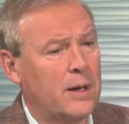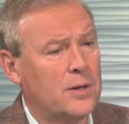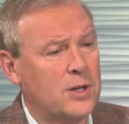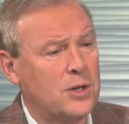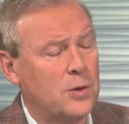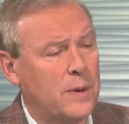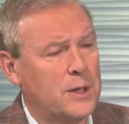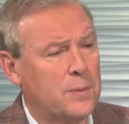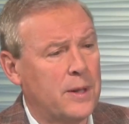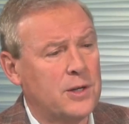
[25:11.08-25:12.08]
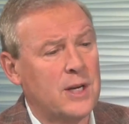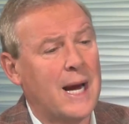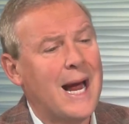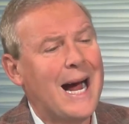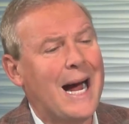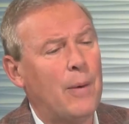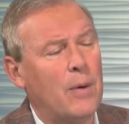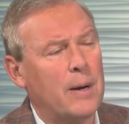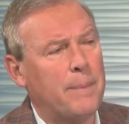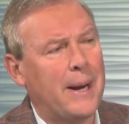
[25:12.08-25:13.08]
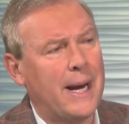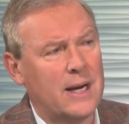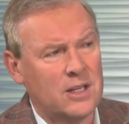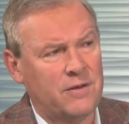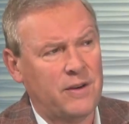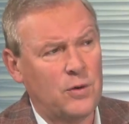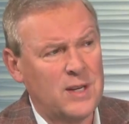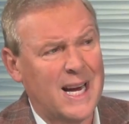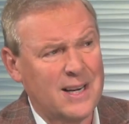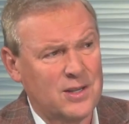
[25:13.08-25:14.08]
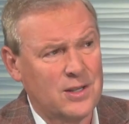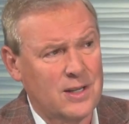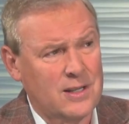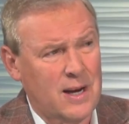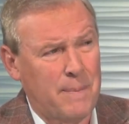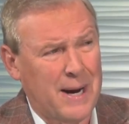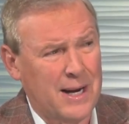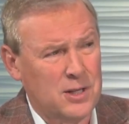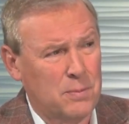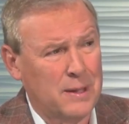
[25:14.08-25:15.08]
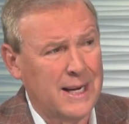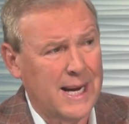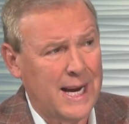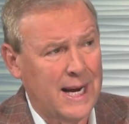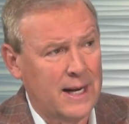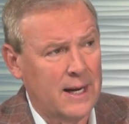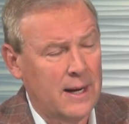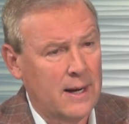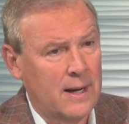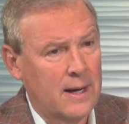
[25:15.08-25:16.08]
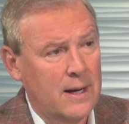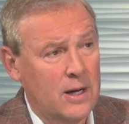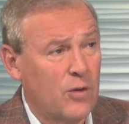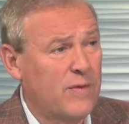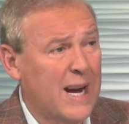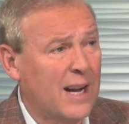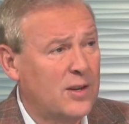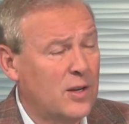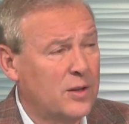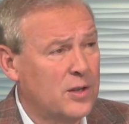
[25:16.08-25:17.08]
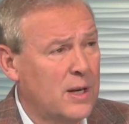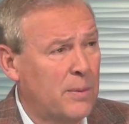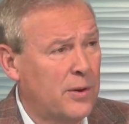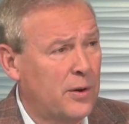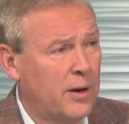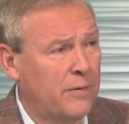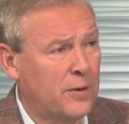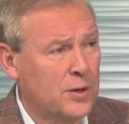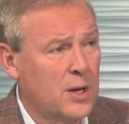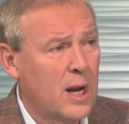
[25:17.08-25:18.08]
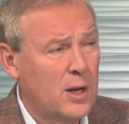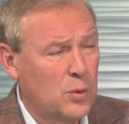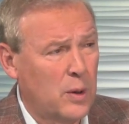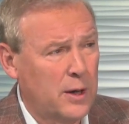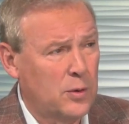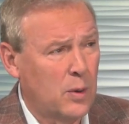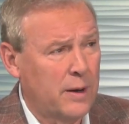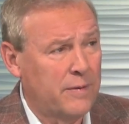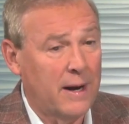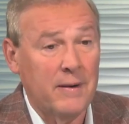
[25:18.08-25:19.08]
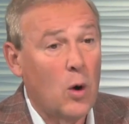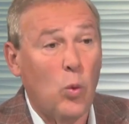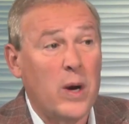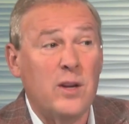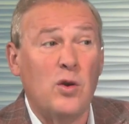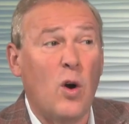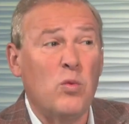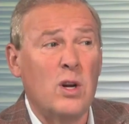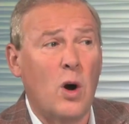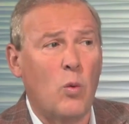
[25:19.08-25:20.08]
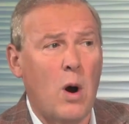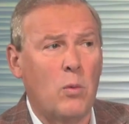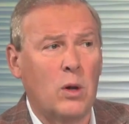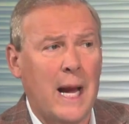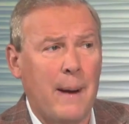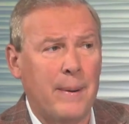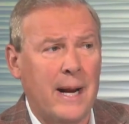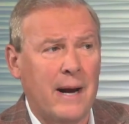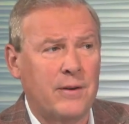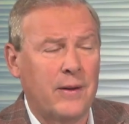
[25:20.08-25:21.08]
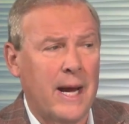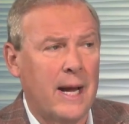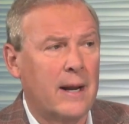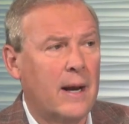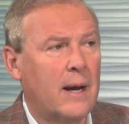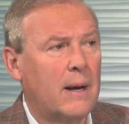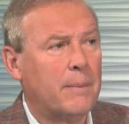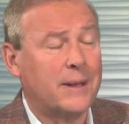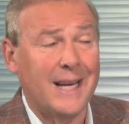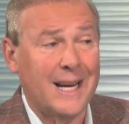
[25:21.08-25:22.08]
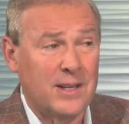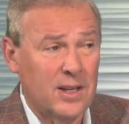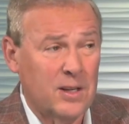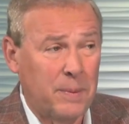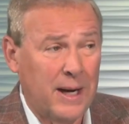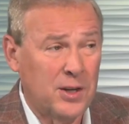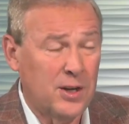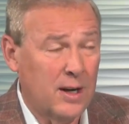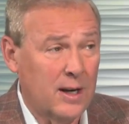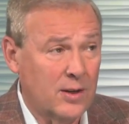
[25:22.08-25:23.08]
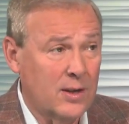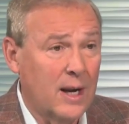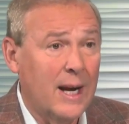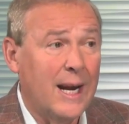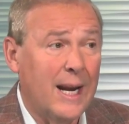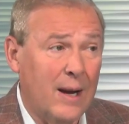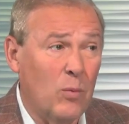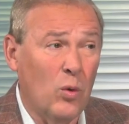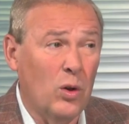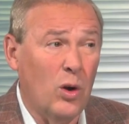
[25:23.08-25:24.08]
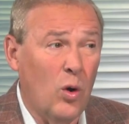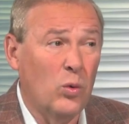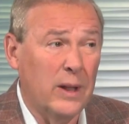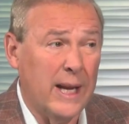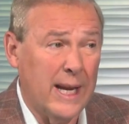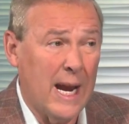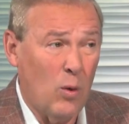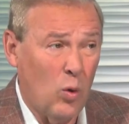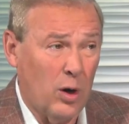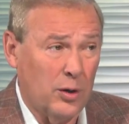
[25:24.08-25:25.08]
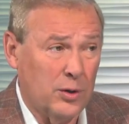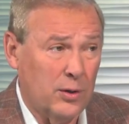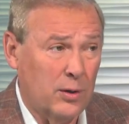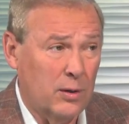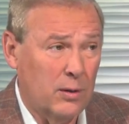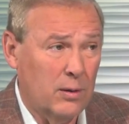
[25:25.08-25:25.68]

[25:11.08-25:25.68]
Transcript: are in a situation where they say, I want to pay as few taxes as I possibly can, you've got till December 31st, 2025. We don't know what will happen after that, but the anticipation is it will only get worse.